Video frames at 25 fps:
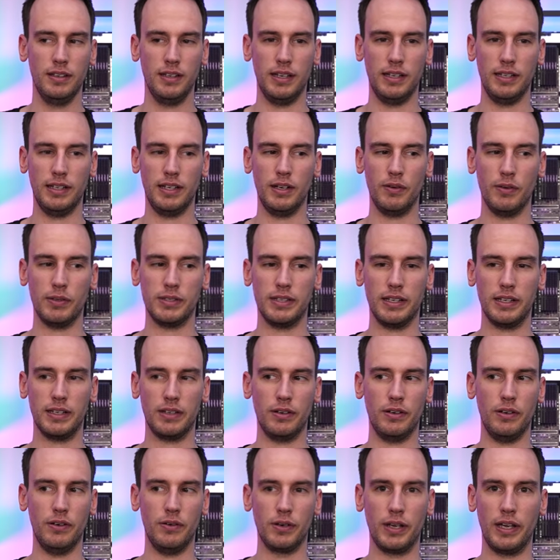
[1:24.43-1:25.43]
And then I was
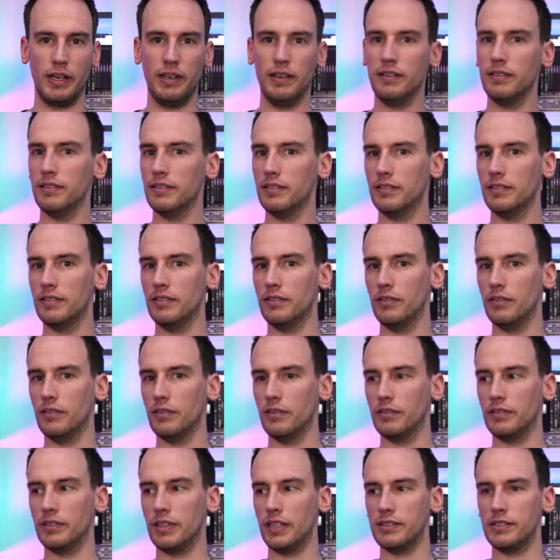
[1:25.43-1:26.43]
like, okay,
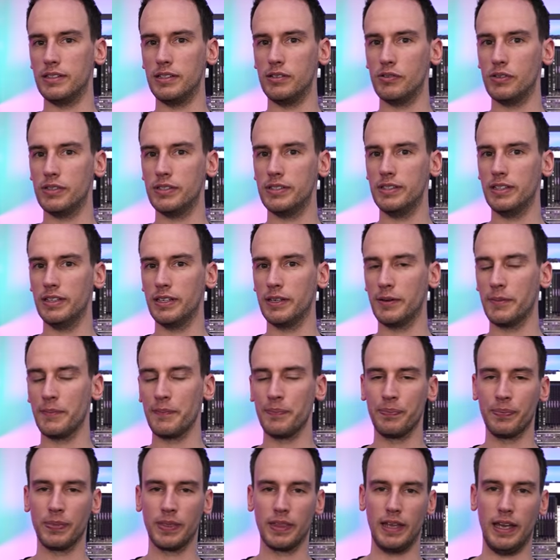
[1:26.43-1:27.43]
that's interesting.
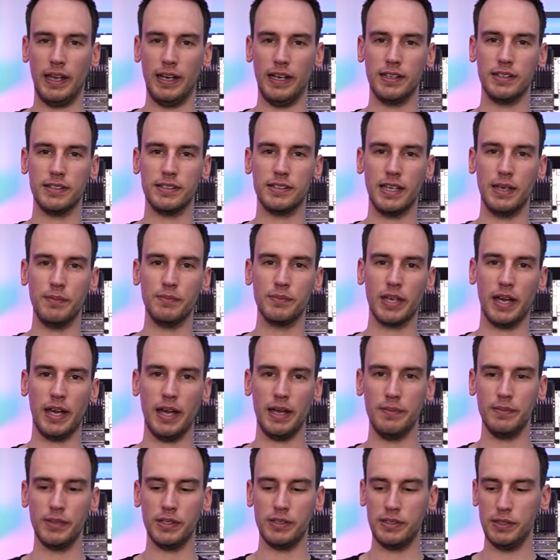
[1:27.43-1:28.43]
And at the same
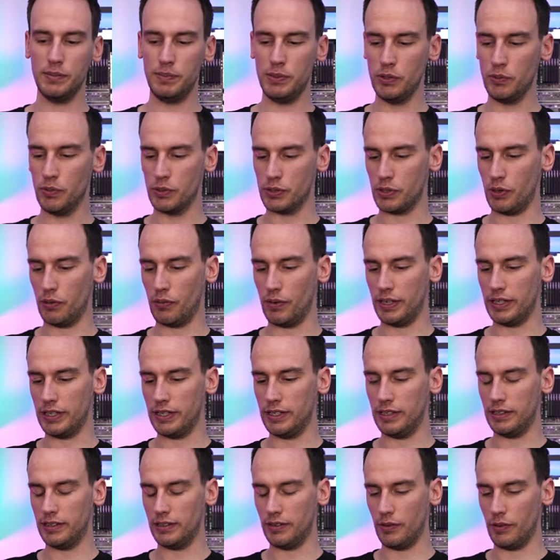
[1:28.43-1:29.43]
time, the CPU was
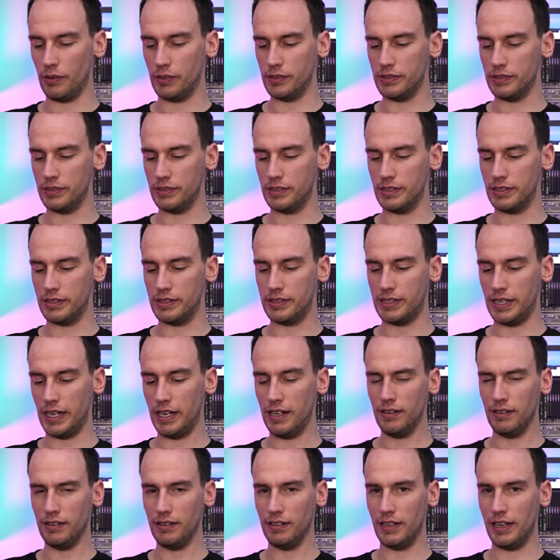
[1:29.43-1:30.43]
already on
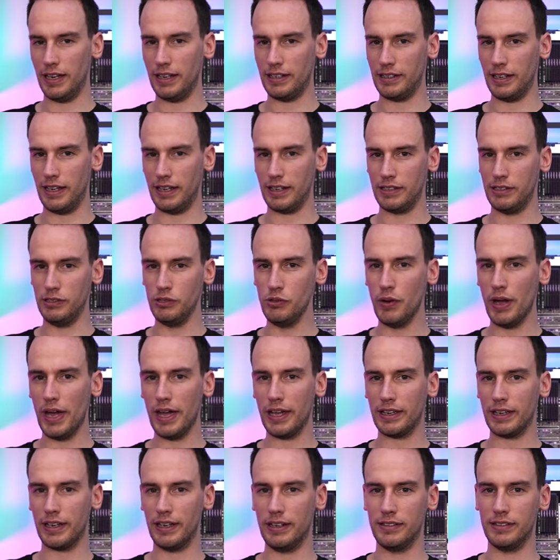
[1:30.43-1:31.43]
sale at like
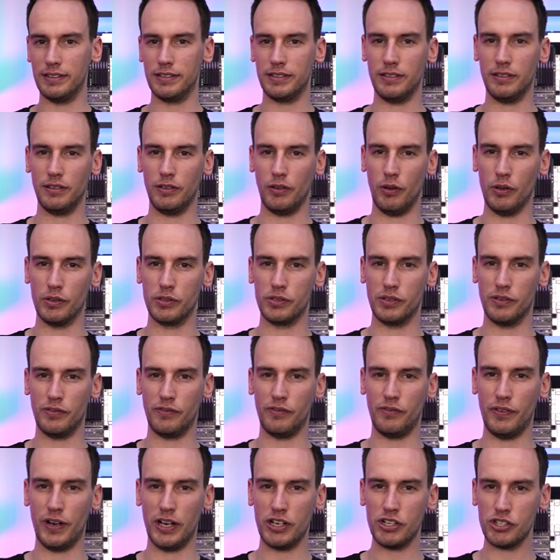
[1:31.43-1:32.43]
Newegg and also a
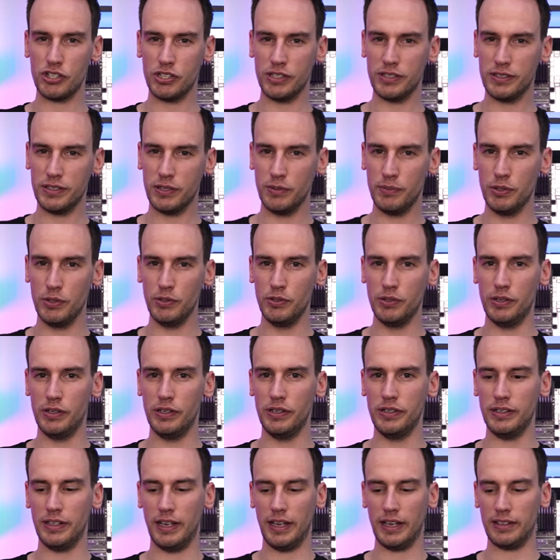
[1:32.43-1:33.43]
French
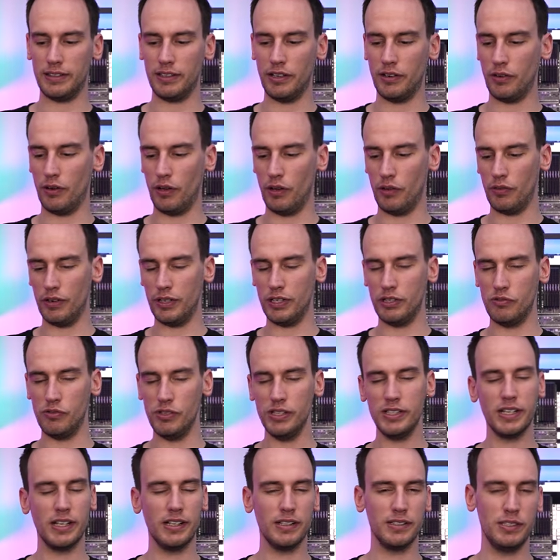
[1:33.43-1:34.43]
distributor. Like there are already
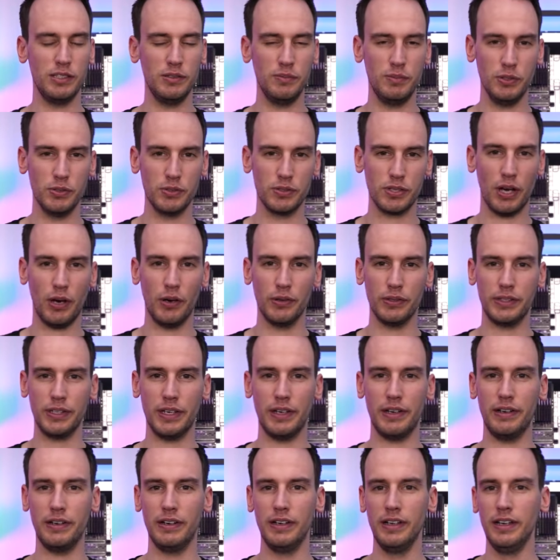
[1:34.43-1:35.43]
retail CPUs out
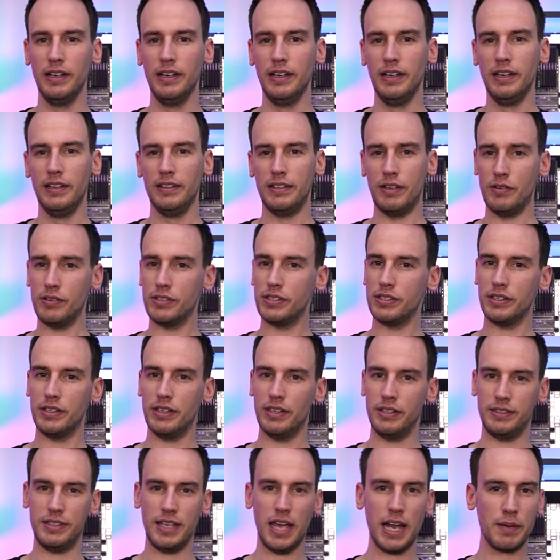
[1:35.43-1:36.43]
there. There is
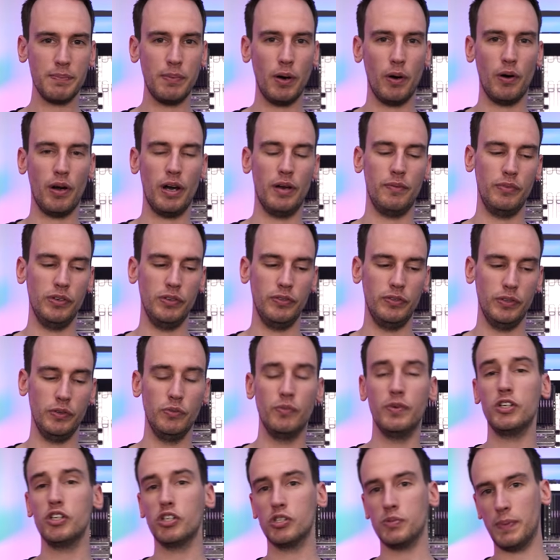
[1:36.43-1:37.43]
a tech power up review,
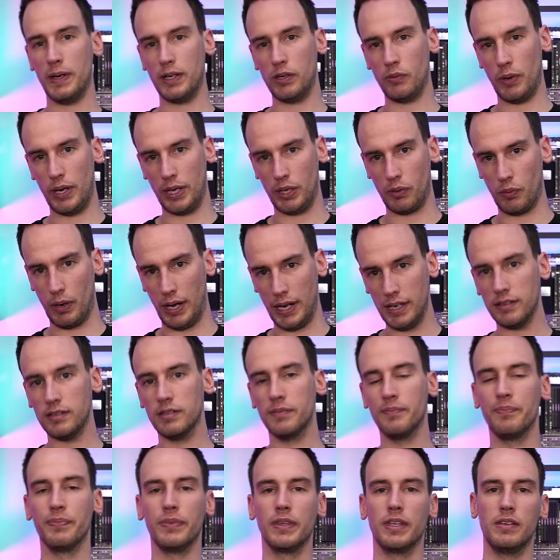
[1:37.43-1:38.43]
which is by the way,
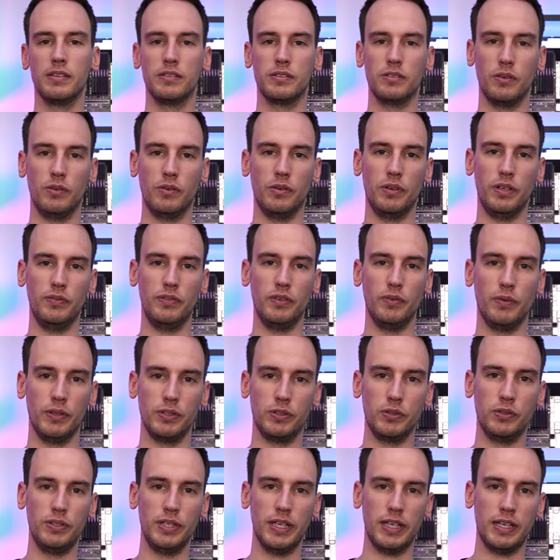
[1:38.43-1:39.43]
great. So if you
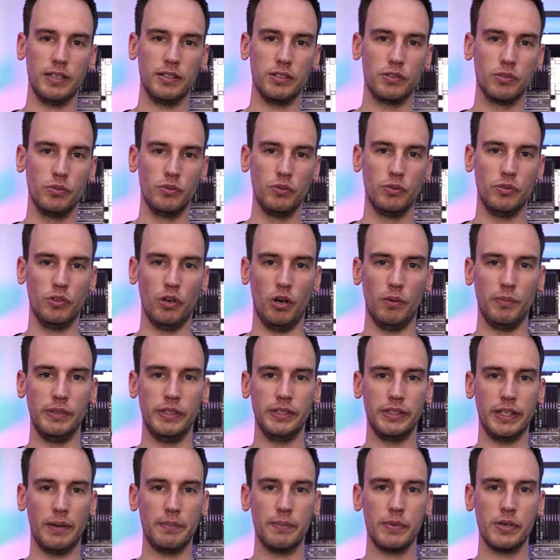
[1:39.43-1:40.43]
want to dig into
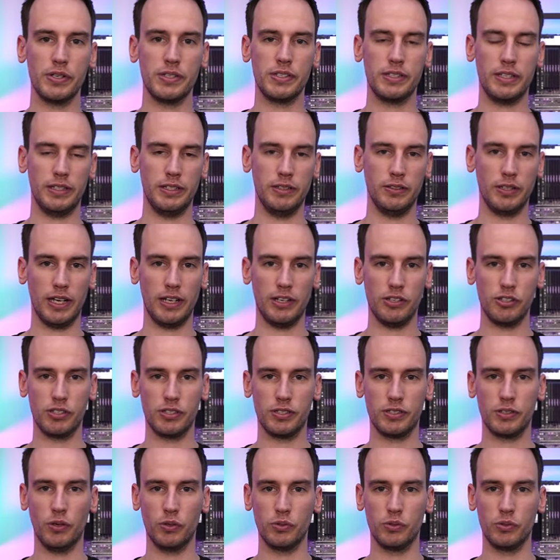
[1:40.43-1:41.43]
normal numbers, then you can
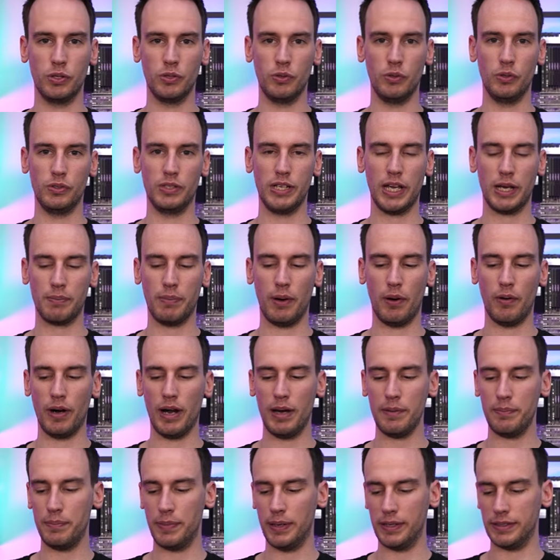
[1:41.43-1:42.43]
just go to tech power
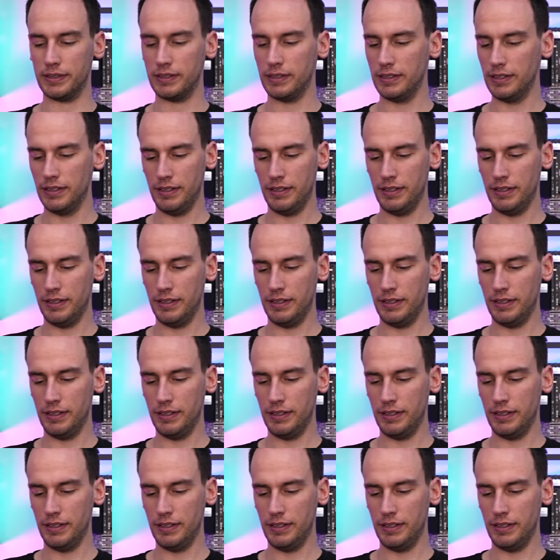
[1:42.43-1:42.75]
up, but